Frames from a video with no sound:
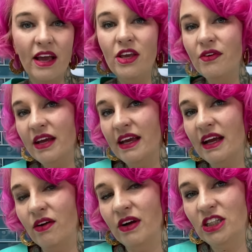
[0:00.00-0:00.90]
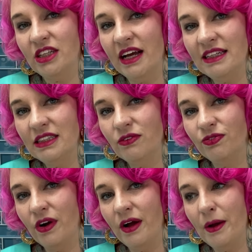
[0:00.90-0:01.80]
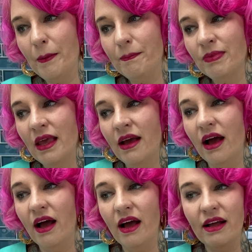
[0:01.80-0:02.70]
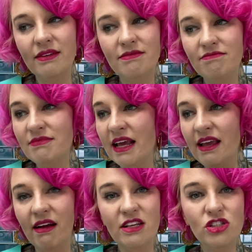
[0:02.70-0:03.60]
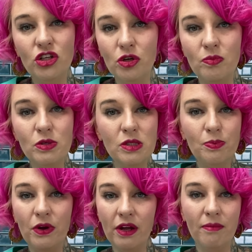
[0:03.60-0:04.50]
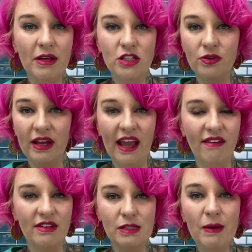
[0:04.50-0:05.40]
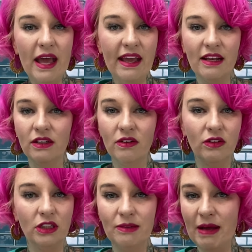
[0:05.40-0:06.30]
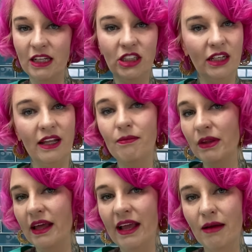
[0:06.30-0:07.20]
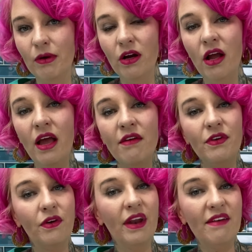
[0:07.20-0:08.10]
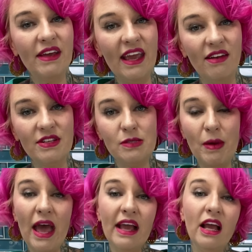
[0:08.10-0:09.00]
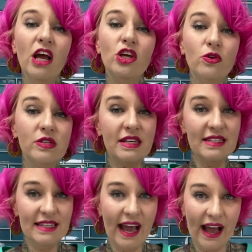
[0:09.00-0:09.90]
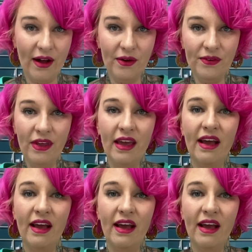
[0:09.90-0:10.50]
you can get crushed ice from taking ice cubes, putting them into a canvas bag and smashing them with a hammer. If you don't have a canvas bag, use a towel.